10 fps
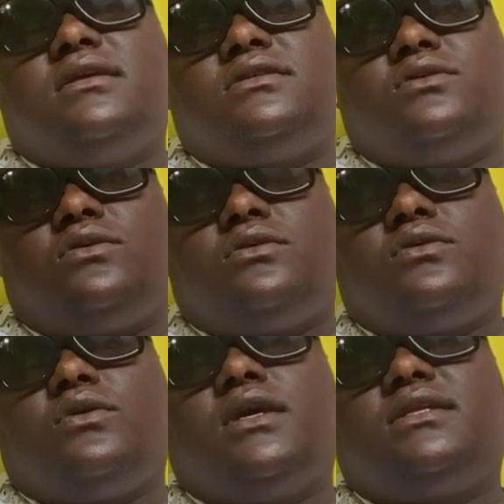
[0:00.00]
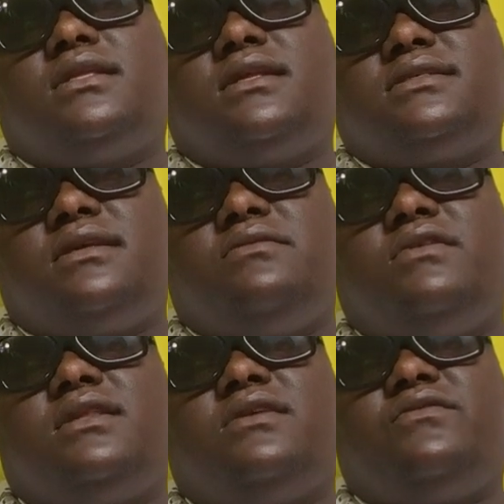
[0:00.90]
so you get the,
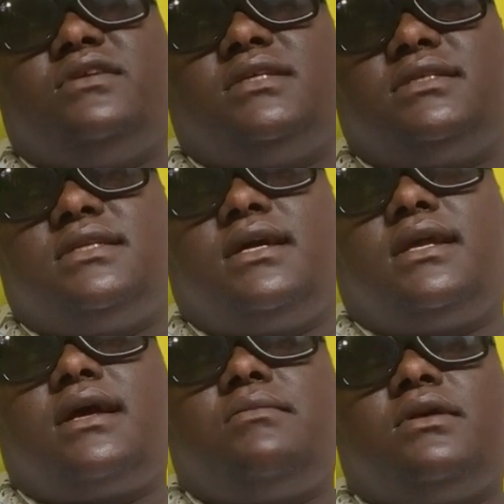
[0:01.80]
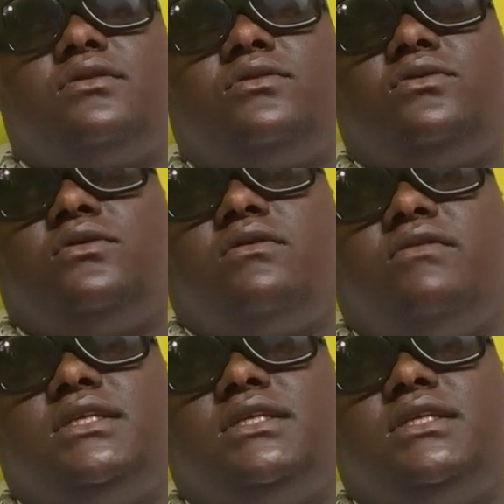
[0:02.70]
even the feces now coming through your